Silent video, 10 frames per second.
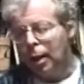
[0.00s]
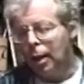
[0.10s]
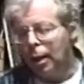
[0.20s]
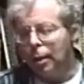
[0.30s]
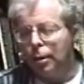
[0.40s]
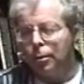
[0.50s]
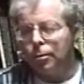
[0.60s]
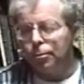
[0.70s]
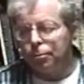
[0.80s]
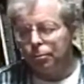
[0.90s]

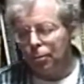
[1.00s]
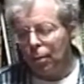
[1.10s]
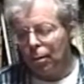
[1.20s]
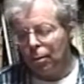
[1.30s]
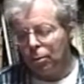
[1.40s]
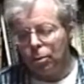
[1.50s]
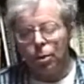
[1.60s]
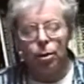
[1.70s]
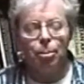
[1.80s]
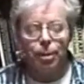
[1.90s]
We'll
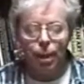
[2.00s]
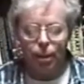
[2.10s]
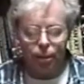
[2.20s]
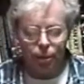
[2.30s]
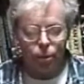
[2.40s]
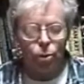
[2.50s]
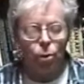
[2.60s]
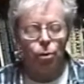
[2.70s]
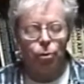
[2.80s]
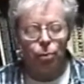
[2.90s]
talk about that, the
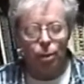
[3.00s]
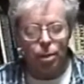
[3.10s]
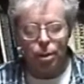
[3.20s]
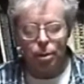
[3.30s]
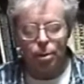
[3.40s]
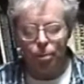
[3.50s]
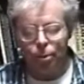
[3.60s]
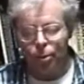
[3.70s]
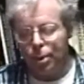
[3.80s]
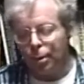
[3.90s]
Northern Renaissance, some
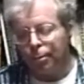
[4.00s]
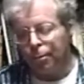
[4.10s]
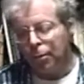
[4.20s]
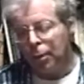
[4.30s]
other time.